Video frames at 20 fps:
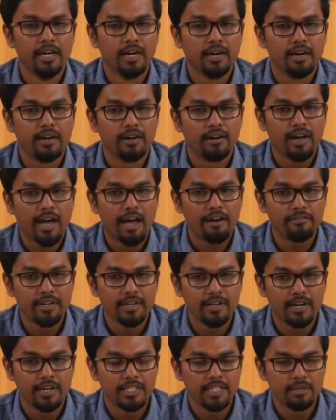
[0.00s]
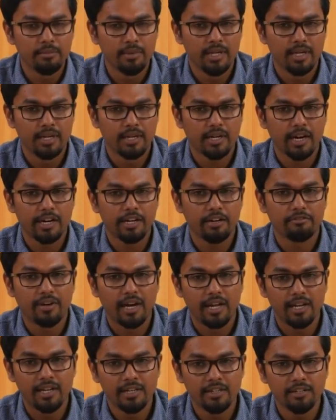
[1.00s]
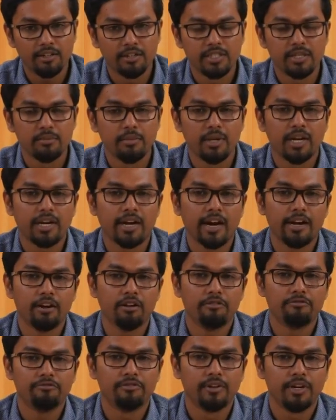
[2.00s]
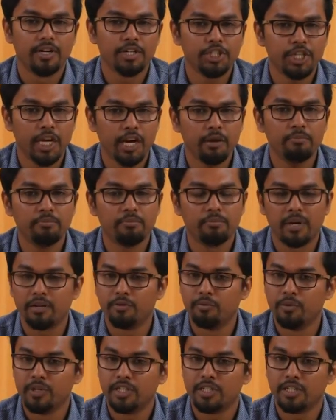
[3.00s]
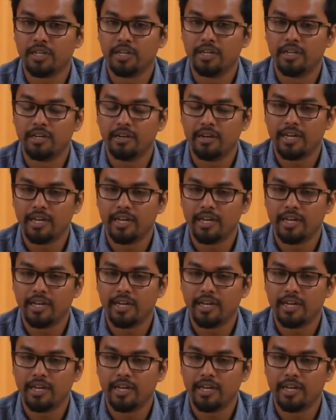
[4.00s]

uh, having a similar kind of color or similar kind of uh, shape, but which uh,